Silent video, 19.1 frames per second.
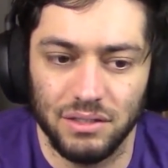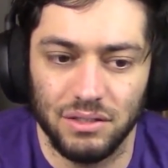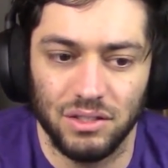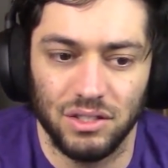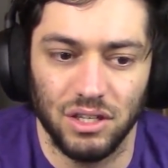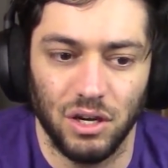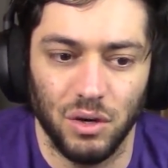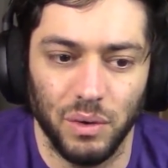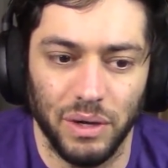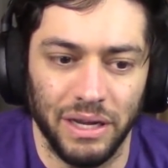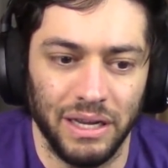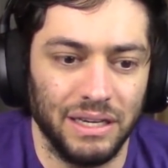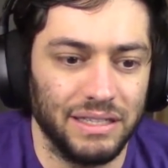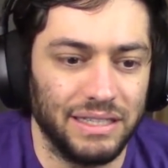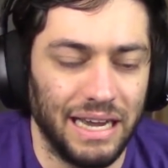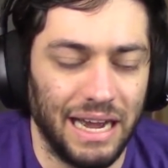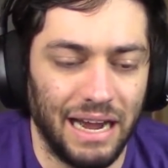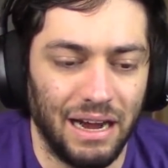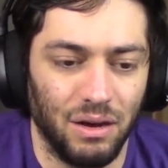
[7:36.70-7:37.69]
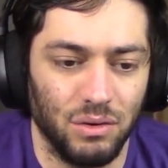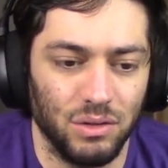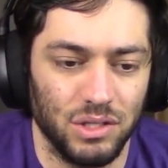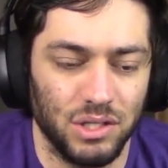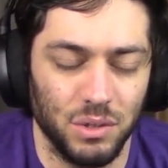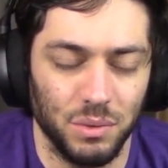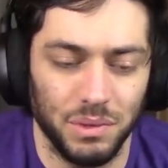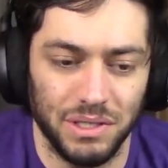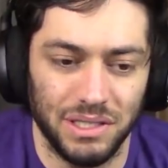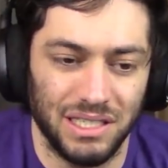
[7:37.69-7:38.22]
So in towns
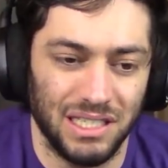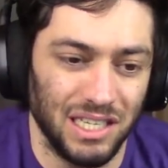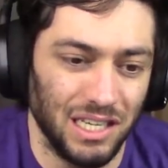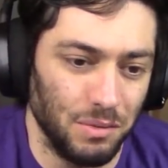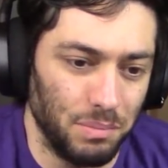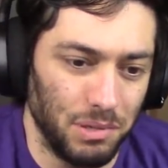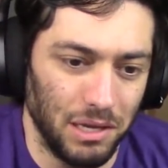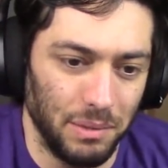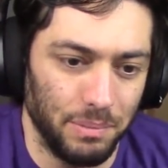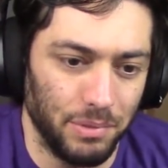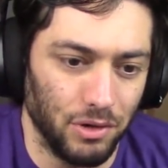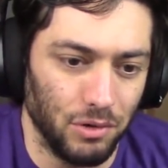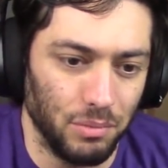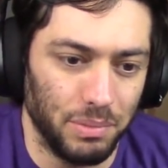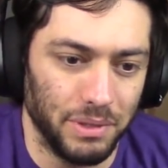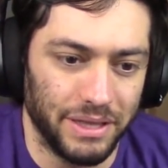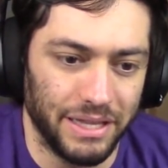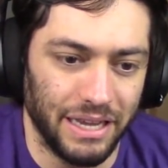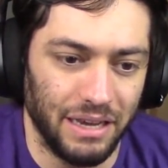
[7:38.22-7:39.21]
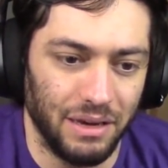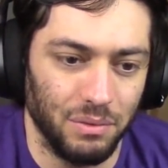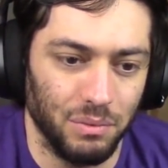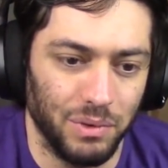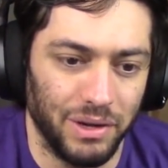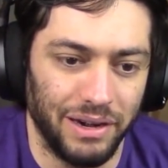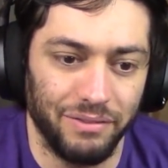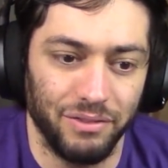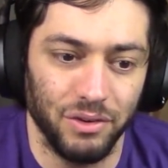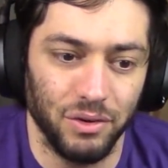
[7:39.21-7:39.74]
you would see people, but then
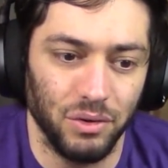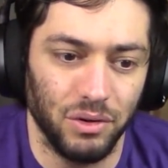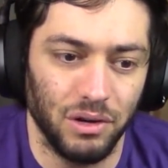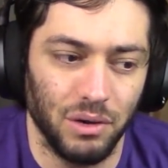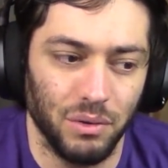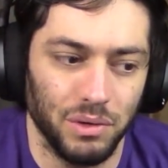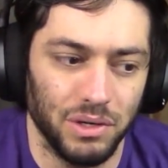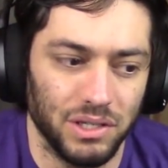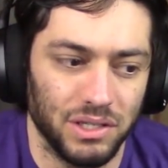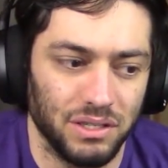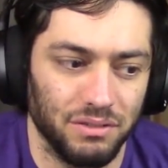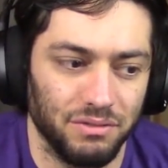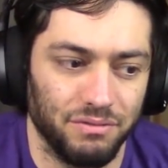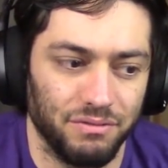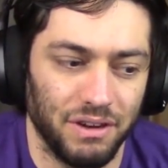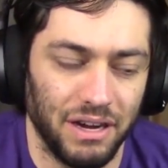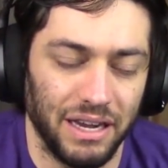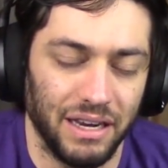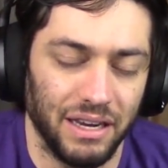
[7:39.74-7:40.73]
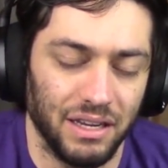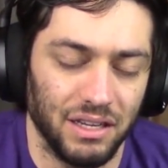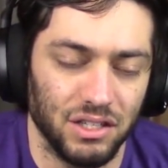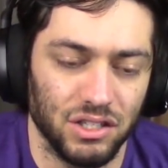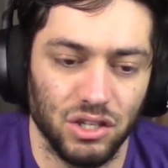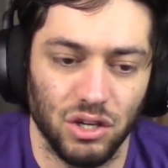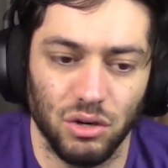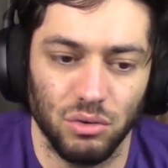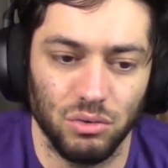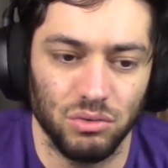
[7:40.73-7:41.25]
whenever you go into fighting
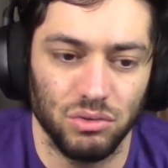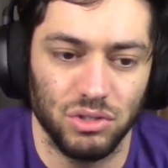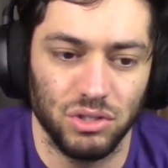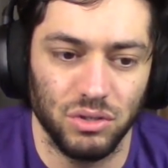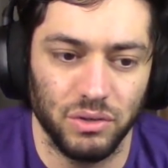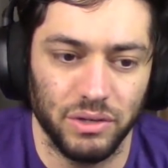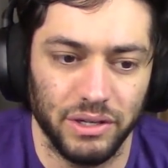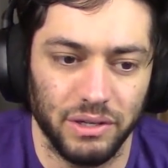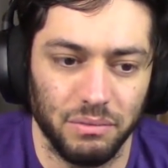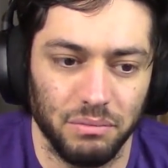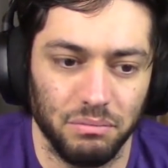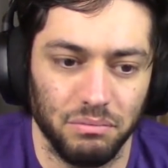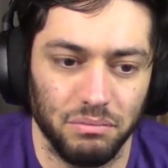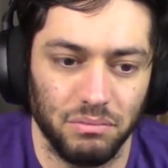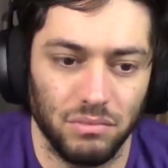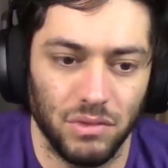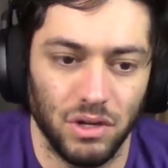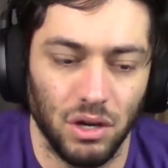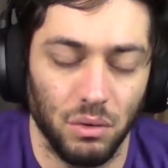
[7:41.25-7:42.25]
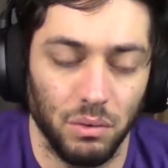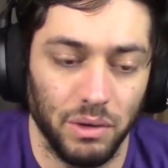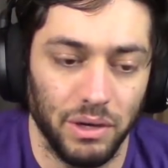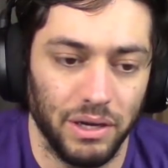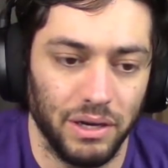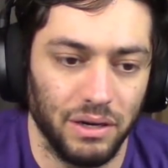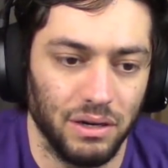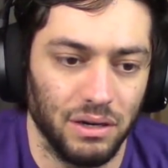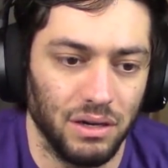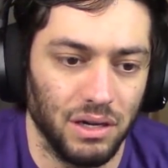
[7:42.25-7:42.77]
zones, you can go
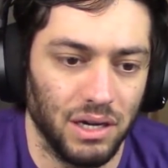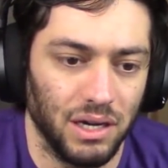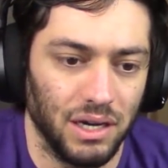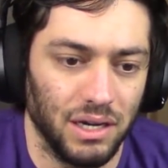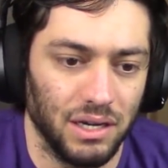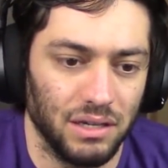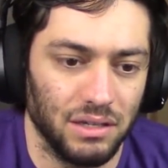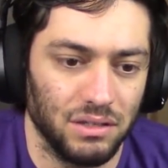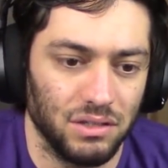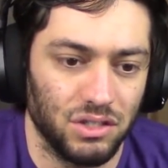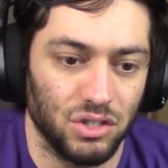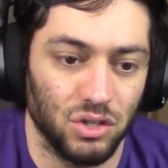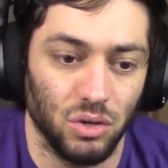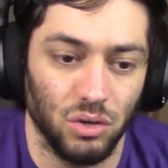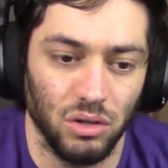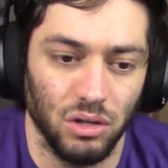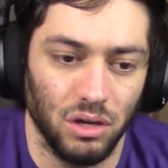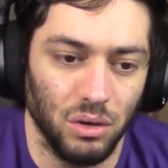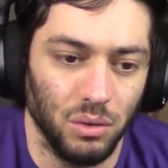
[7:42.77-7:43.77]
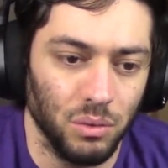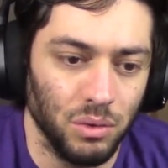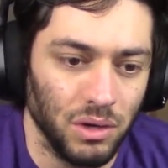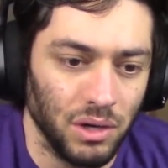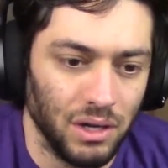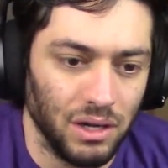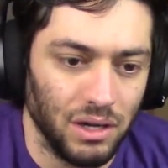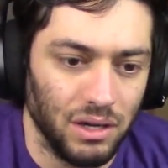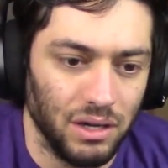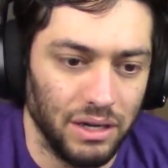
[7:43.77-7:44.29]
in solo
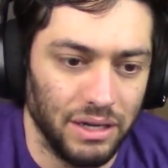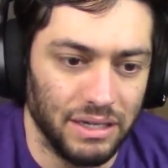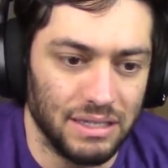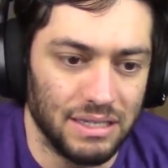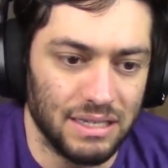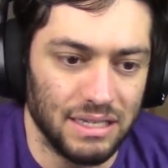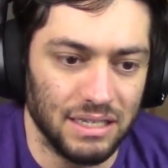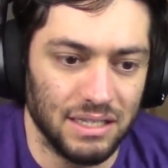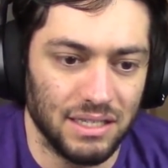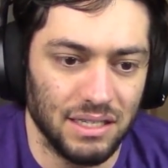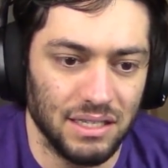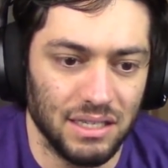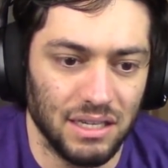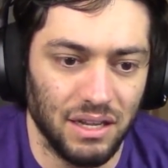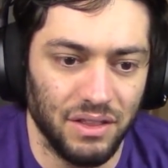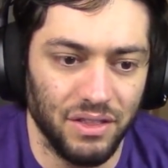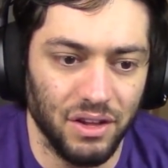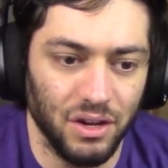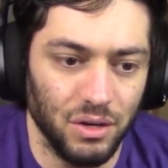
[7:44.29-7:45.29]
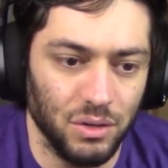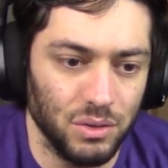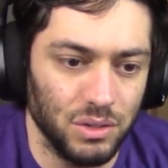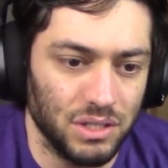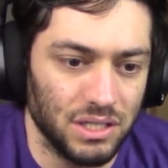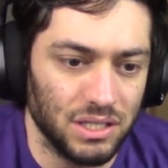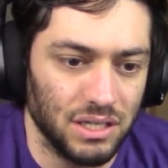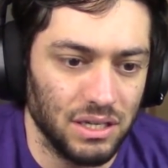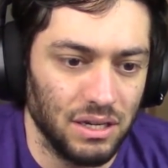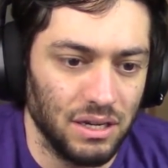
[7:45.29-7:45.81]
instances on those.